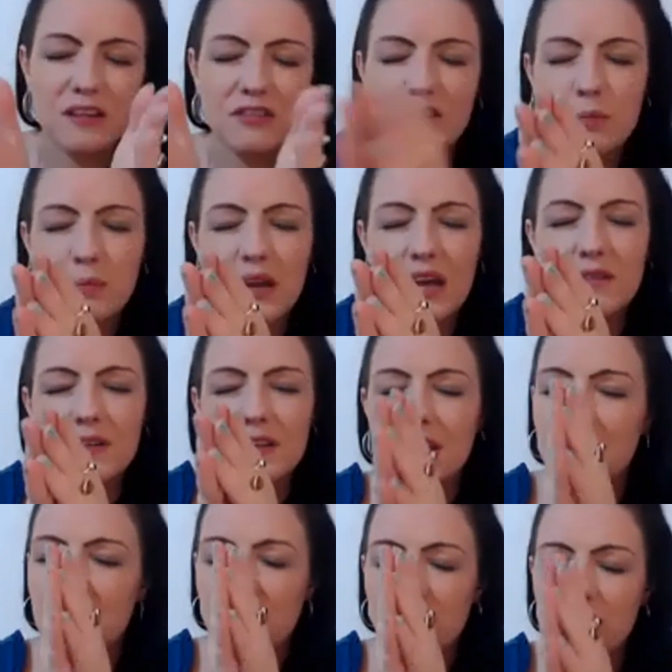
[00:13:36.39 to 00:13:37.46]
share
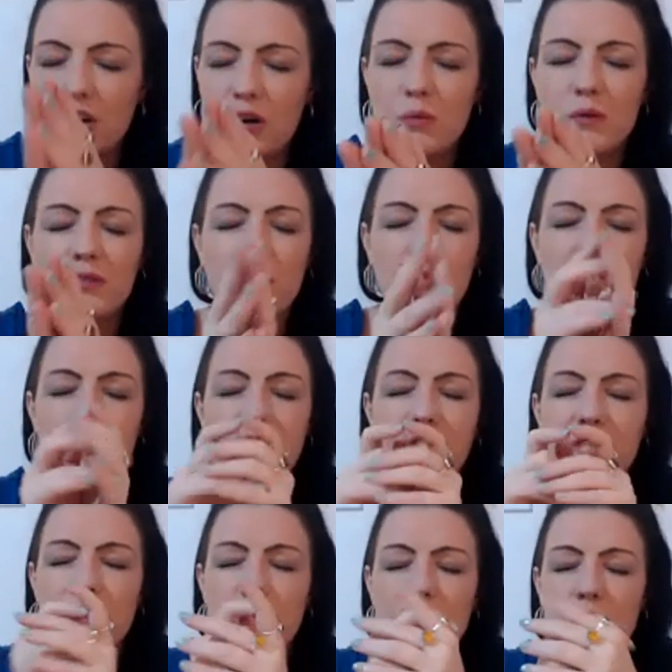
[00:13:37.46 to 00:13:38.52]
privately, share with someone you
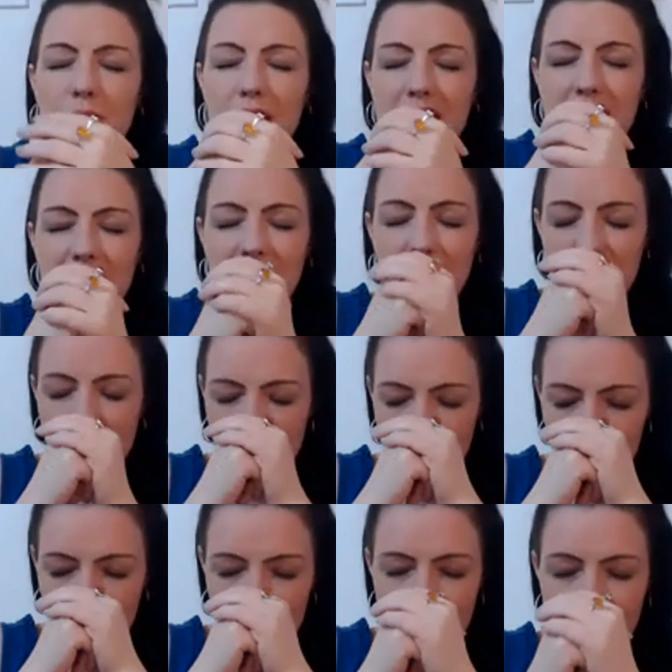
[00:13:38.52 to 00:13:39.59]
feel might get a
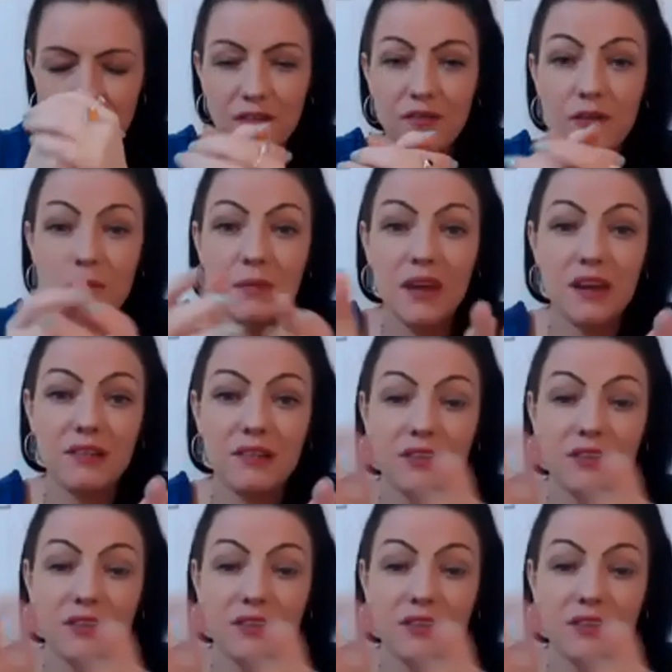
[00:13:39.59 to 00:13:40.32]
benefit from this,